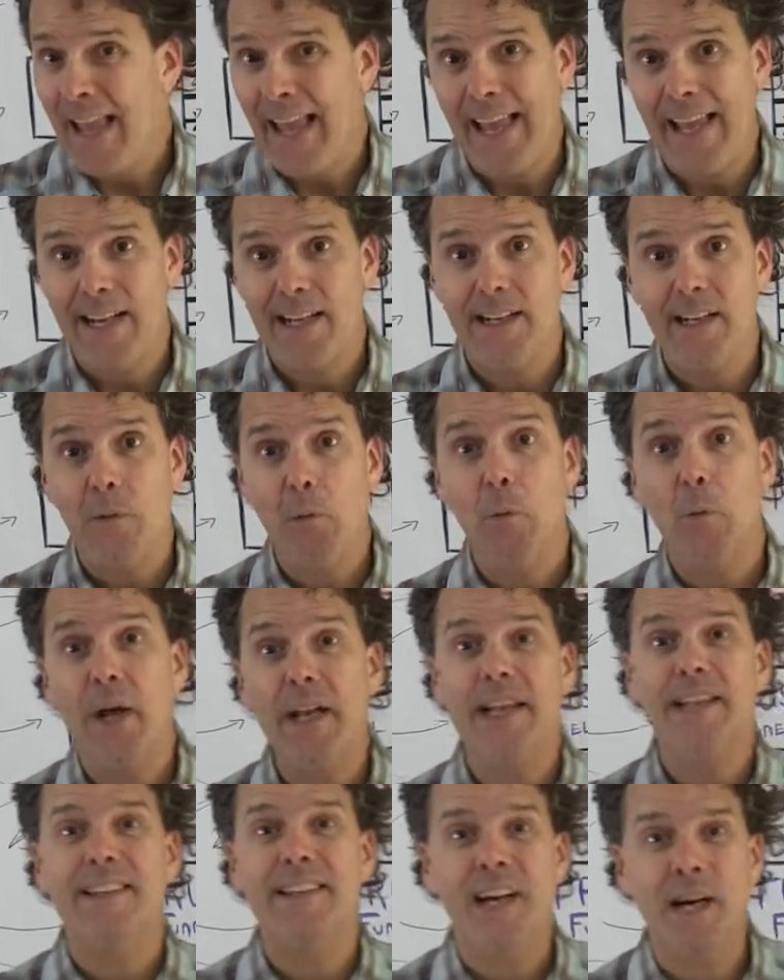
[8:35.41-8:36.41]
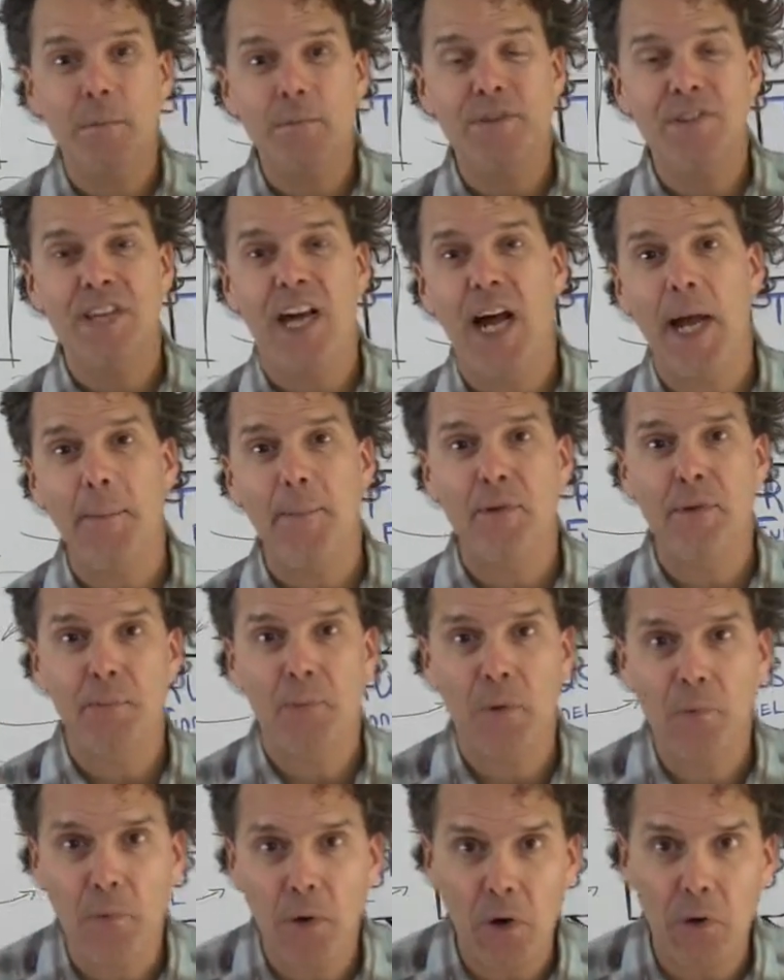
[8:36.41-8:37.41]
And when it comes time to
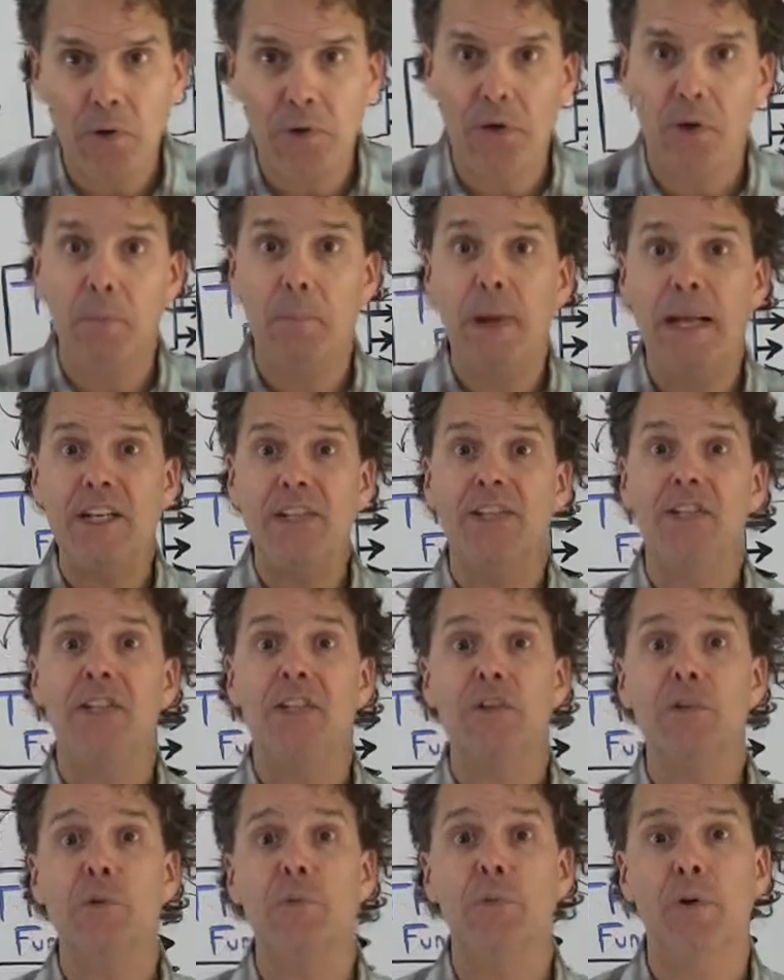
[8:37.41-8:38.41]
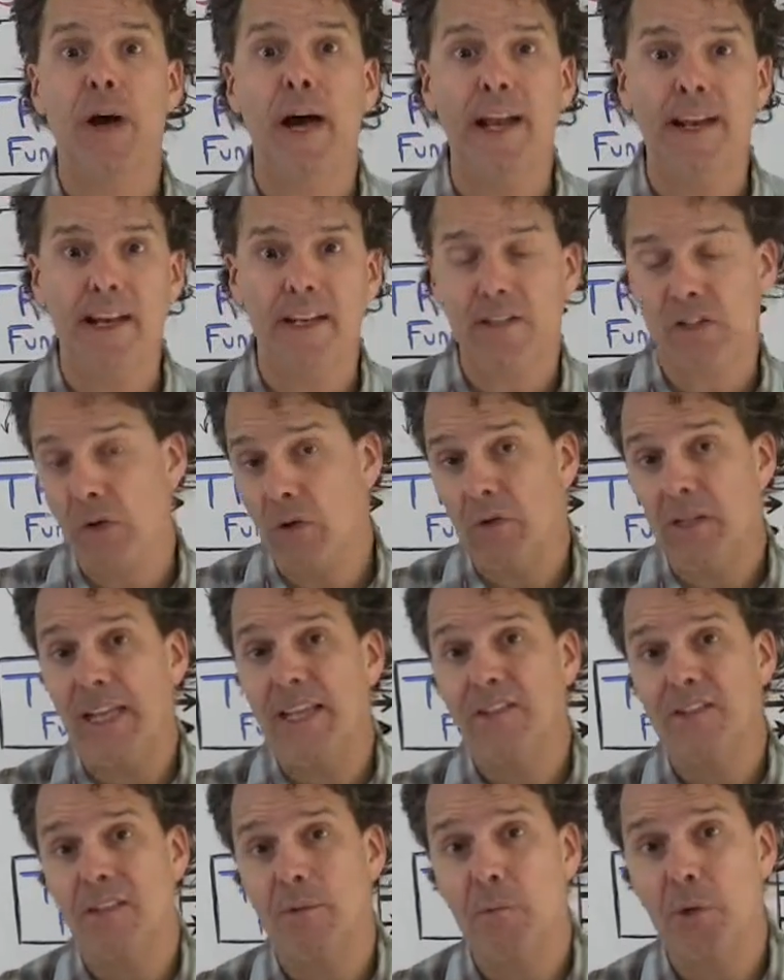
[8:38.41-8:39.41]
promote or mention a new product or
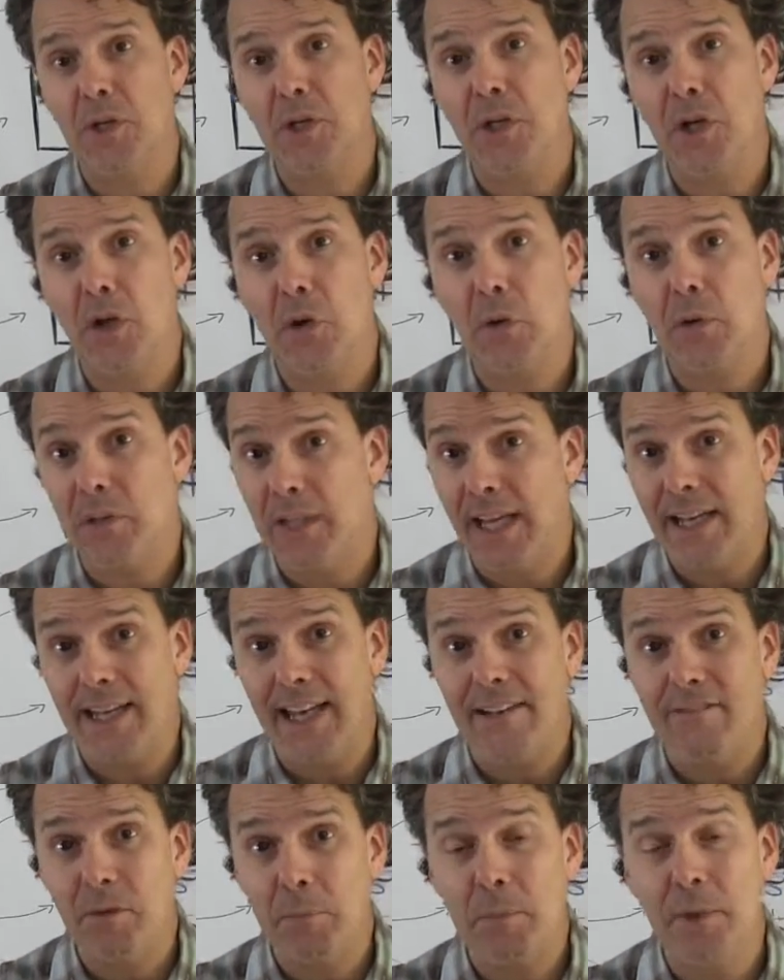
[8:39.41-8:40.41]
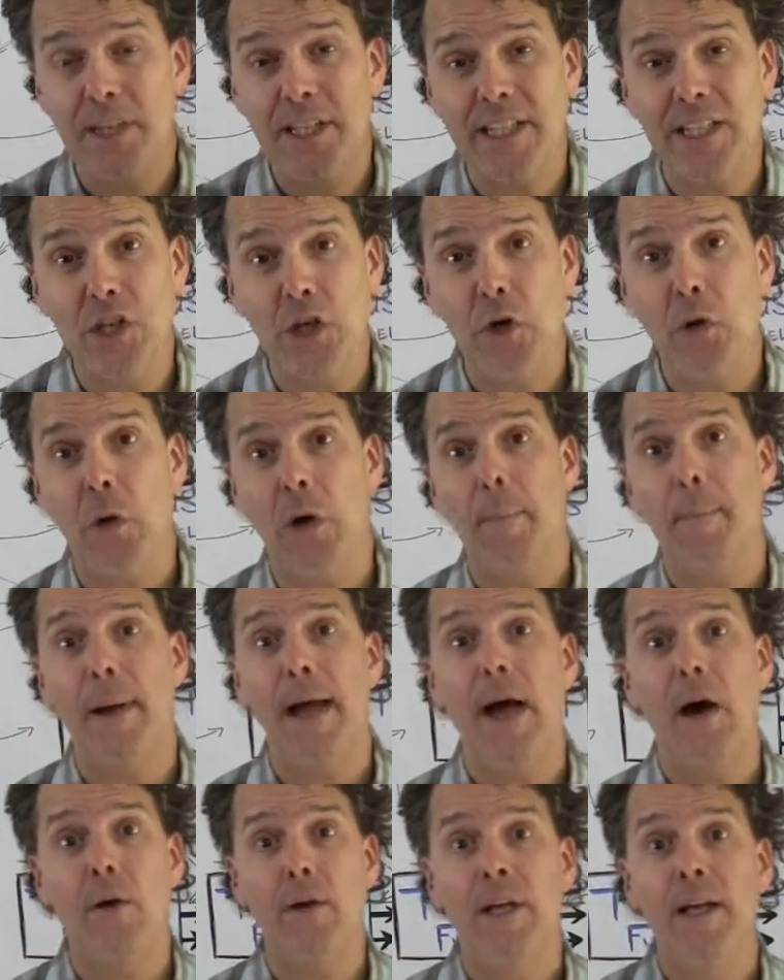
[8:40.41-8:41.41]
let someone know, let everybody know
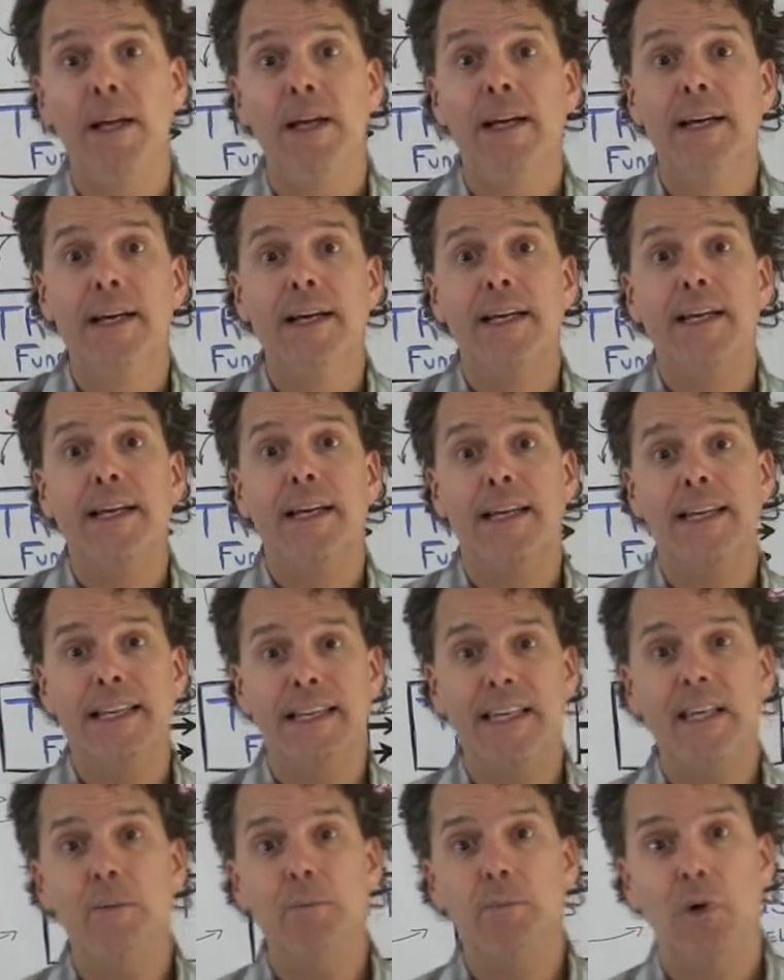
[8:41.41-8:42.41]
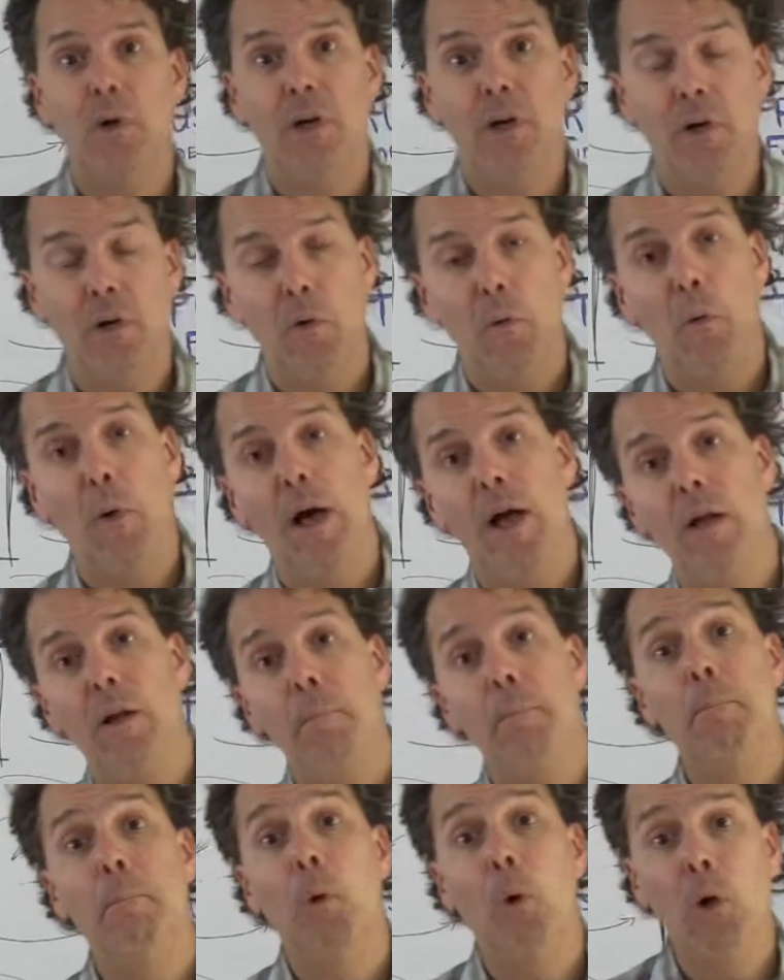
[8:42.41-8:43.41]
about an ebook,
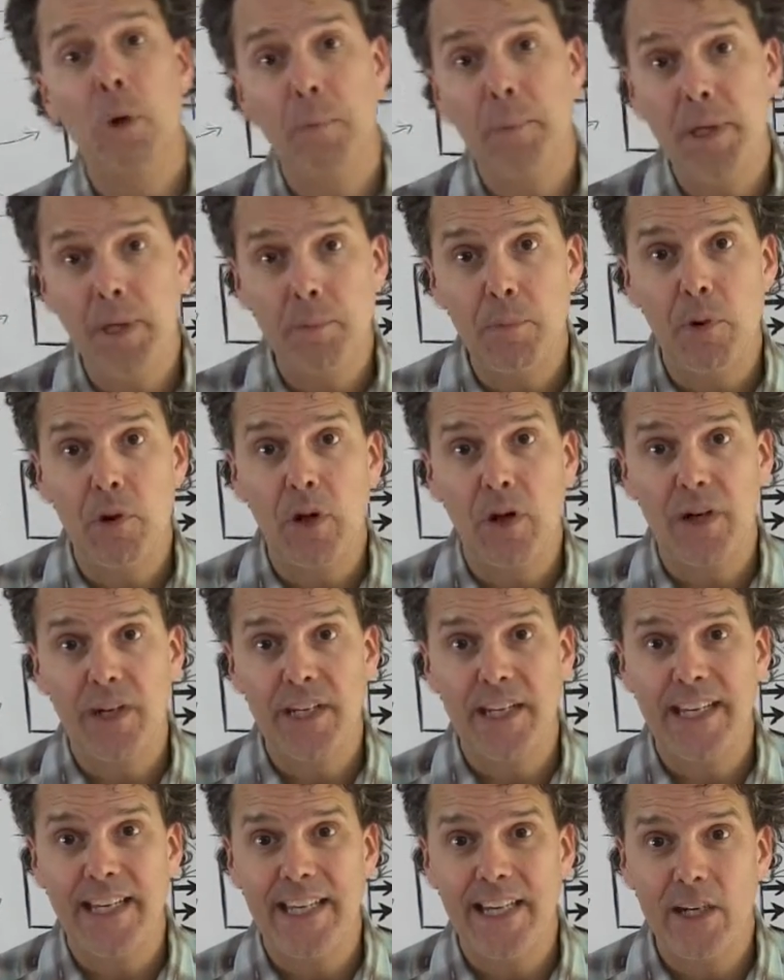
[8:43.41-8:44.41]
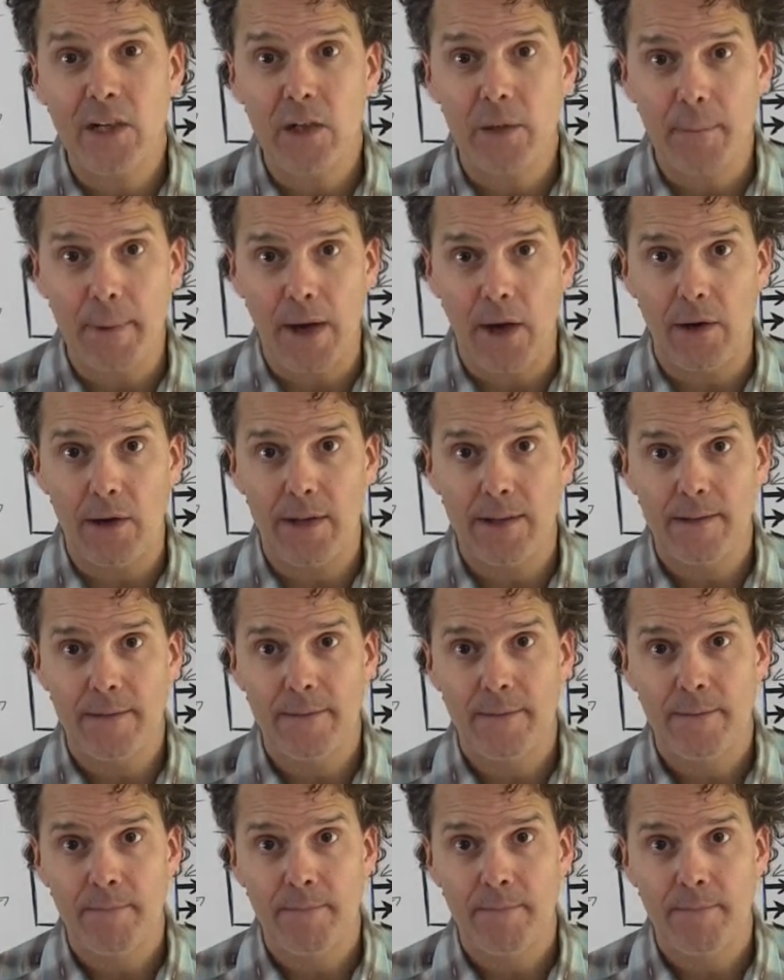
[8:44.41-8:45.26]
well, more people are going to hear about it.